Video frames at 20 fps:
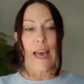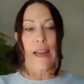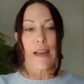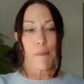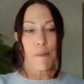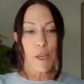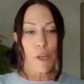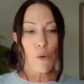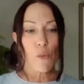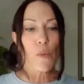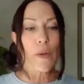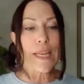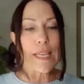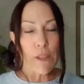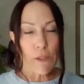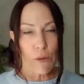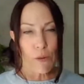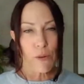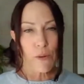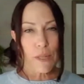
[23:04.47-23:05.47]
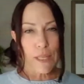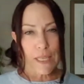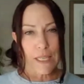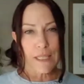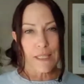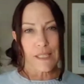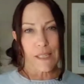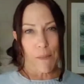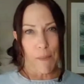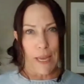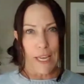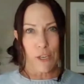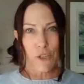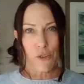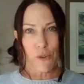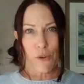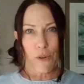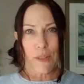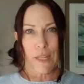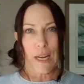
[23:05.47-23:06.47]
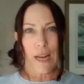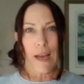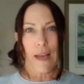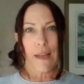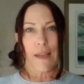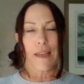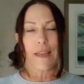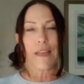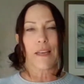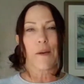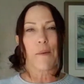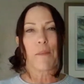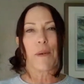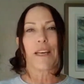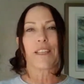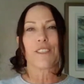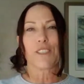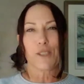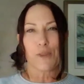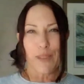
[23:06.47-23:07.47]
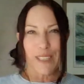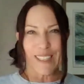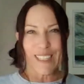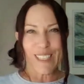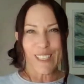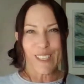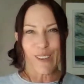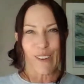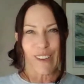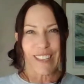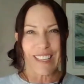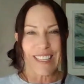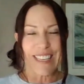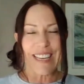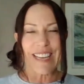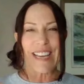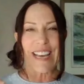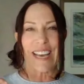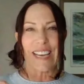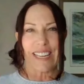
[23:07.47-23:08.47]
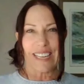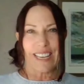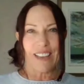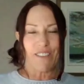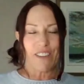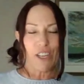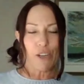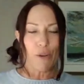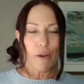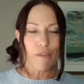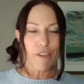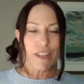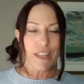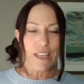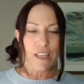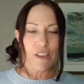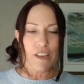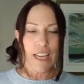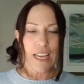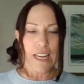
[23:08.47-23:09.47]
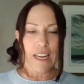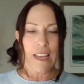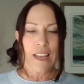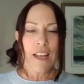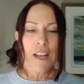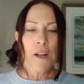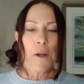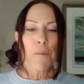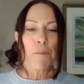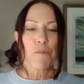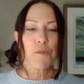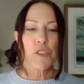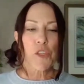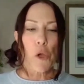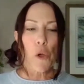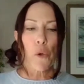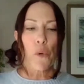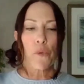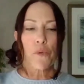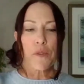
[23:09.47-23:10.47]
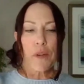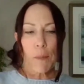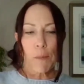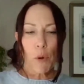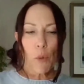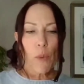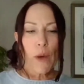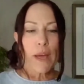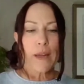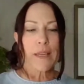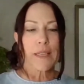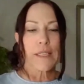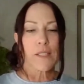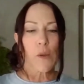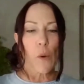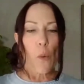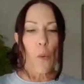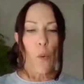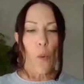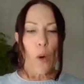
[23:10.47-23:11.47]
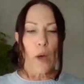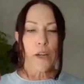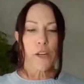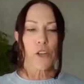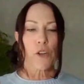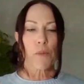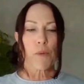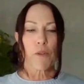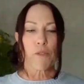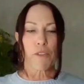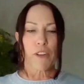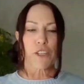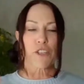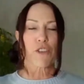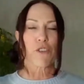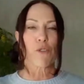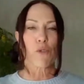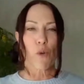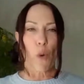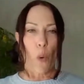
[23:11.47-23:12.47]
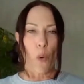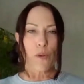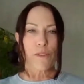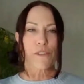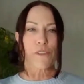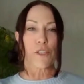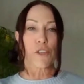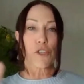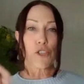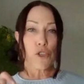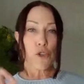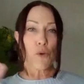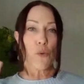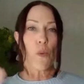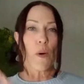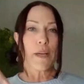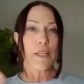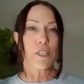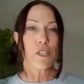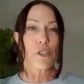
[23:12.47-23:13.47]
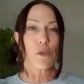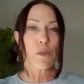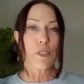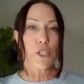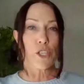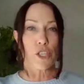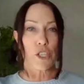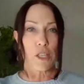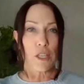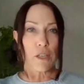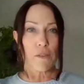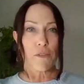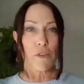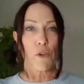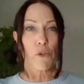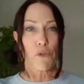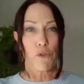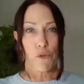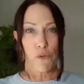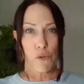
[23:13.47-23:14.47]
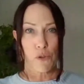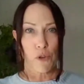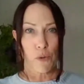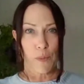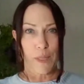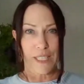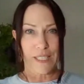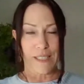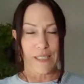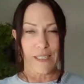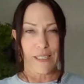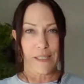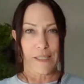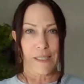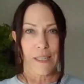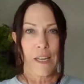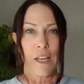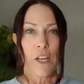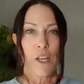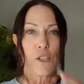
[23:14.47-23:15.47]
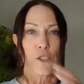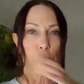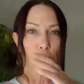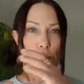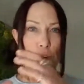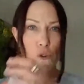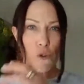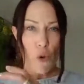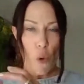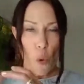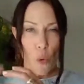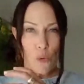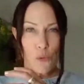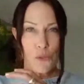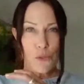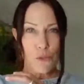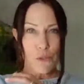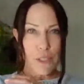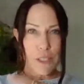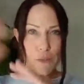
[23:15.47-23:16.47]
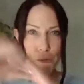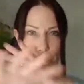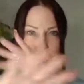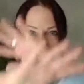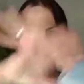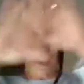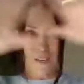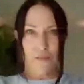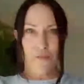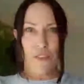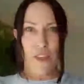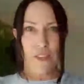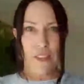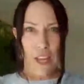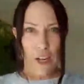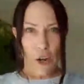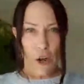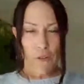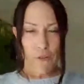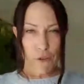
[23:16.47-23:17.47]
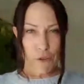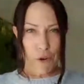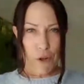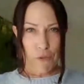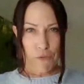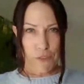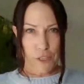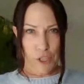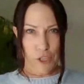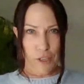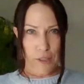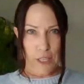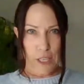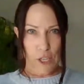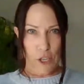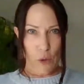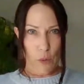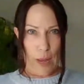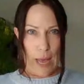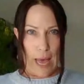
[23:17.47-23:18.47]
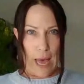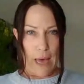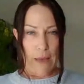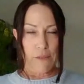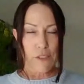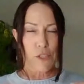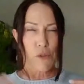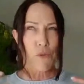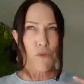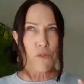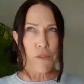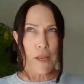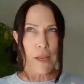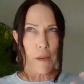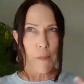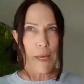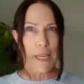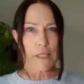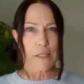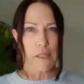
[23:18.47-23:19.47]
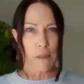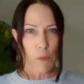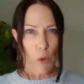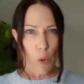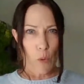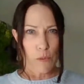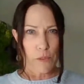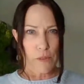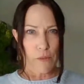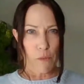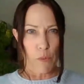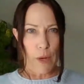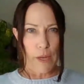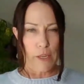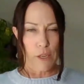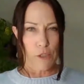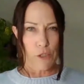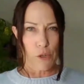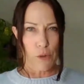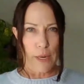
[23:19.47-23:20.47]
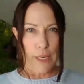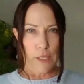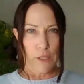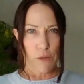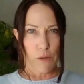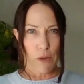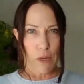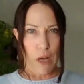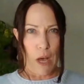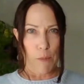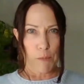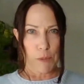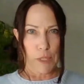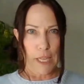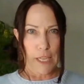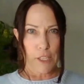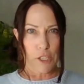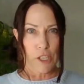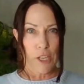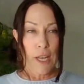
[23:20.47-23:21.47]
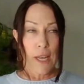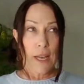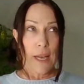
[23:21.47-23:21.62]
And I'm going to read through these to make sure that I am doing this quickly and giving you everything you need. So number 1 is, what are your professional goals that you want to achieve through your business? So your goals are different than that overall vision that you have. So think about some goals of what you're trying to accomplish.